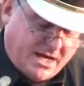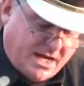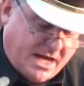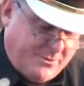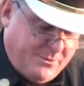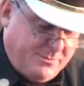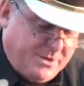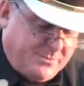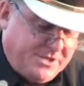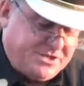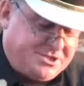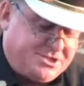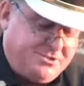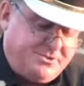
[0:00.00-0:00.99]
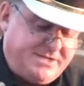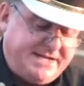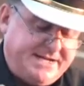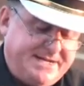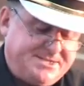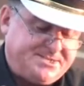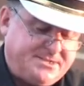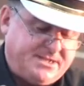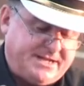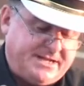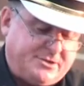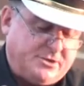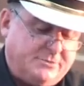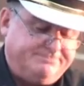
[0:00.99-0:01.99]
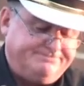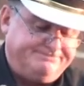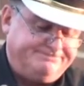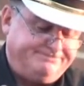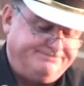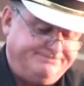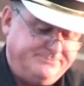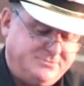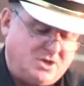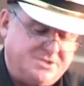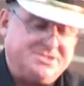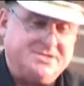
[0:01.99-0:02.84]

I remember that two days later, on